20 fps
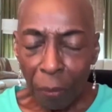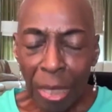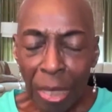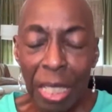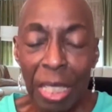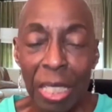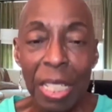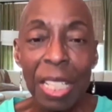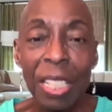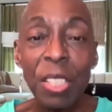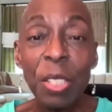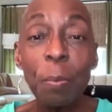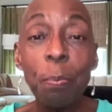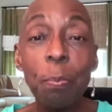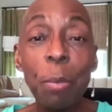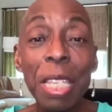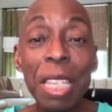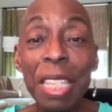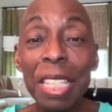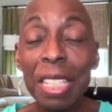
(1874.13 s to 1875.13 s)
doesn't
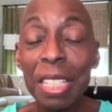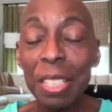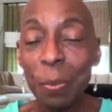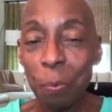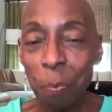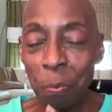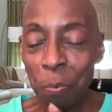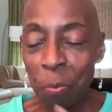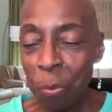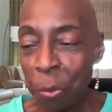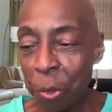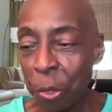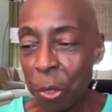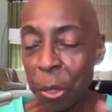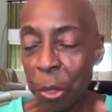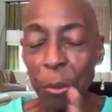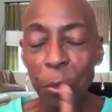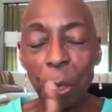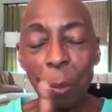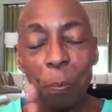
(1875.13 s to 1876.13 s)
mean,
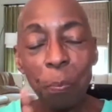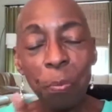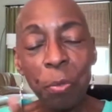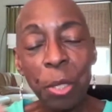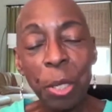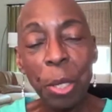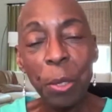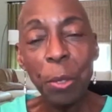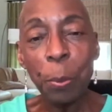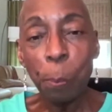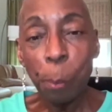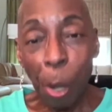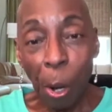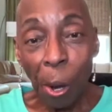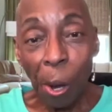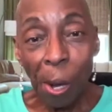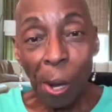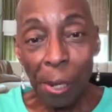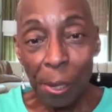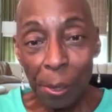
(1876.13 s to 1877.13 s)
the other
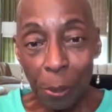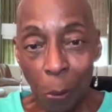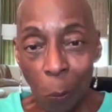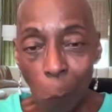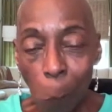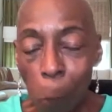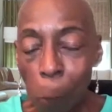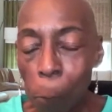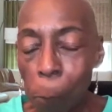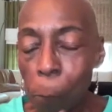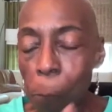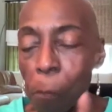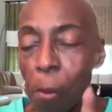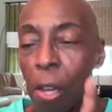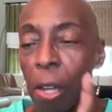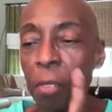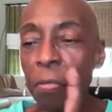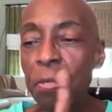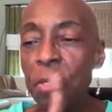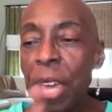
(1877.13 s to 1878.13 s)
part
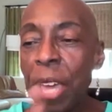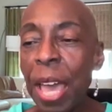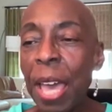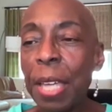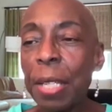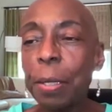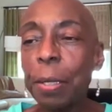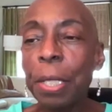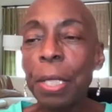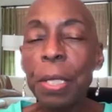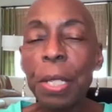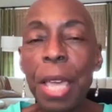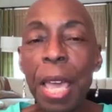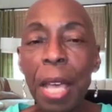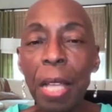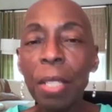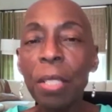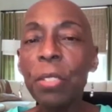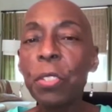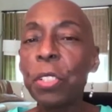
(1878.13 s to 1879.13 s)
of that
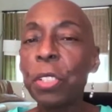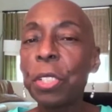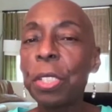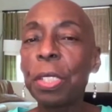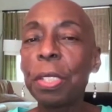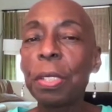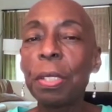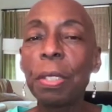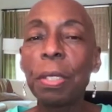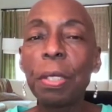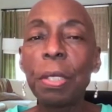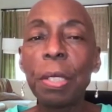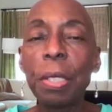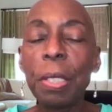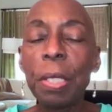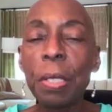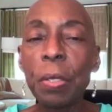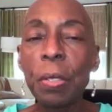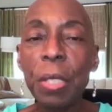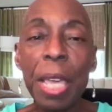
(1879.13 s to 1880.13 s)
analogy
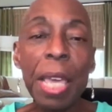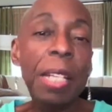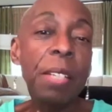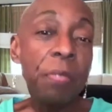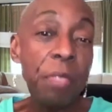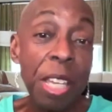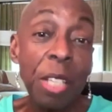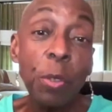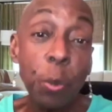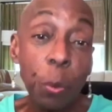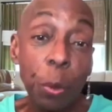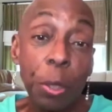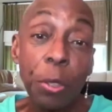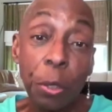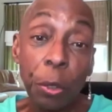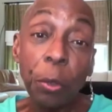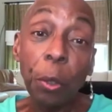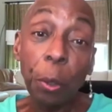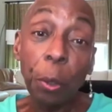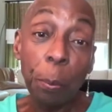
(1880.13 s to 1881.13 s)
is that eventually you
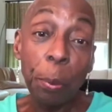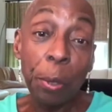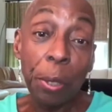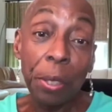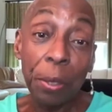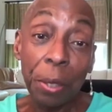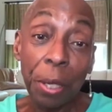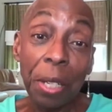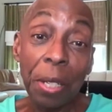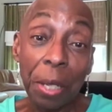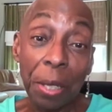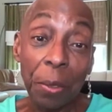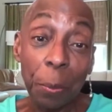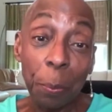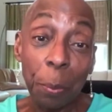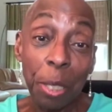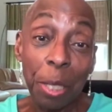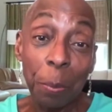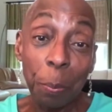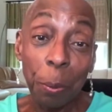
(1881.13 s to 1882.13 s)
can go and put it on other
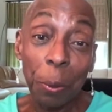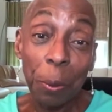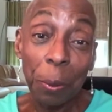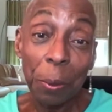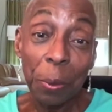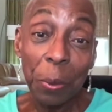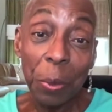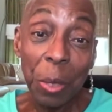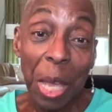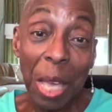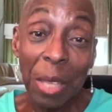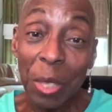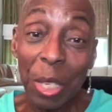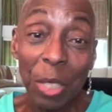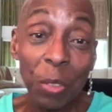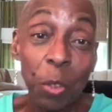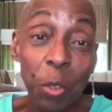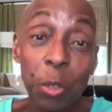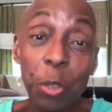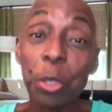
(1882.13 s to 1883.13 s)
people. It's not
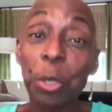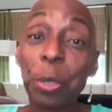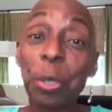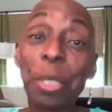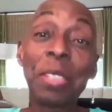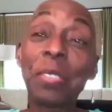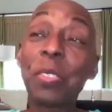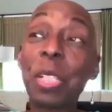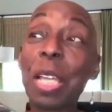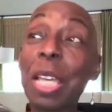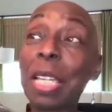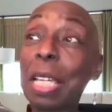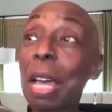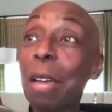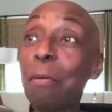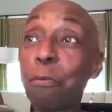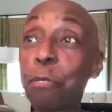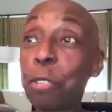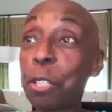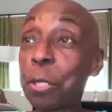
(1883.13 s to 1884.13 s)
that it's like,
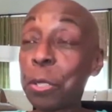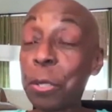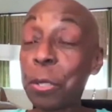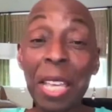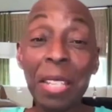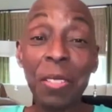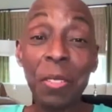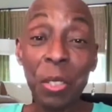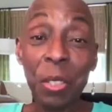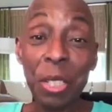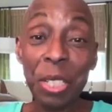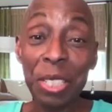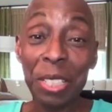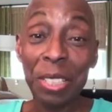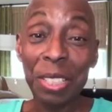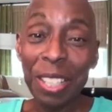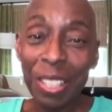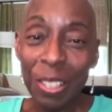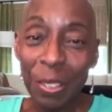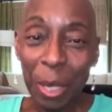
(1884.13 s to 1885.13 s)
I'm first, that's
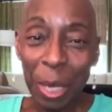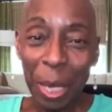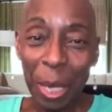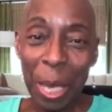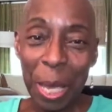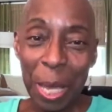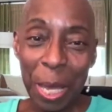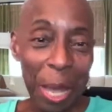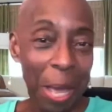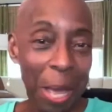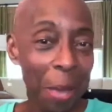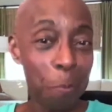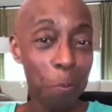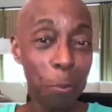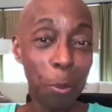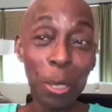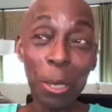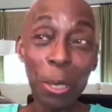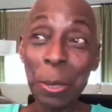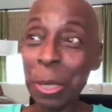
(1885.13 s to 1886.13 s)
it. Okay, I'm
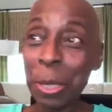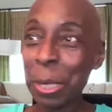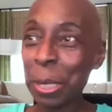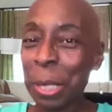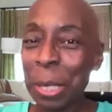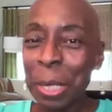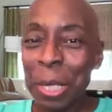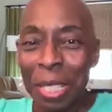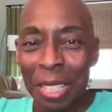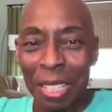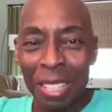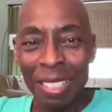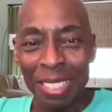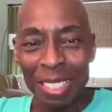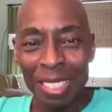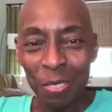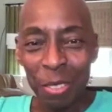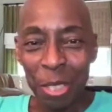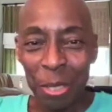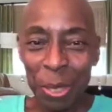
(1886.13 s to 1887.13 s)
breathing,
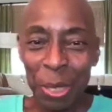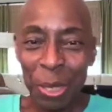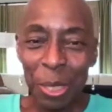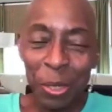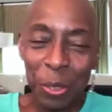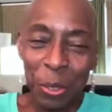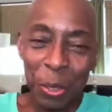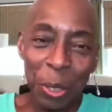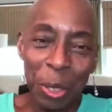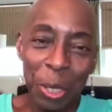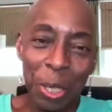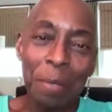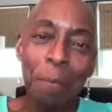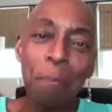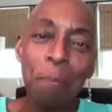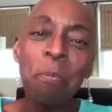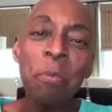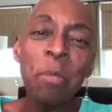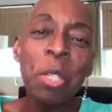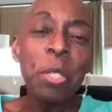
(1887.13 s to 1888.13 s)
everything's good.
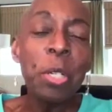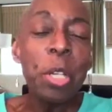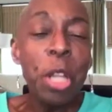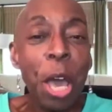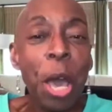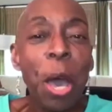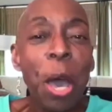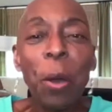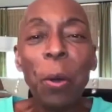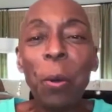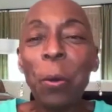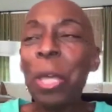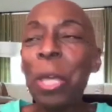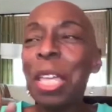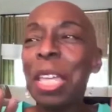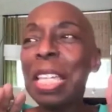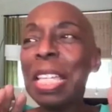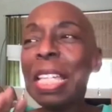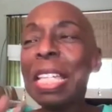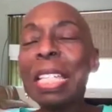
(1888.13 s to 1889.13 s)
No,
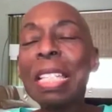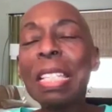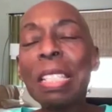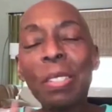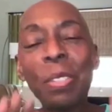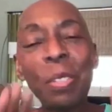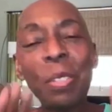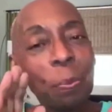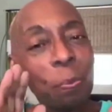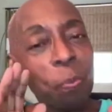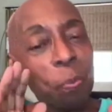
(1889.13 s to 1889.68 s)
it's,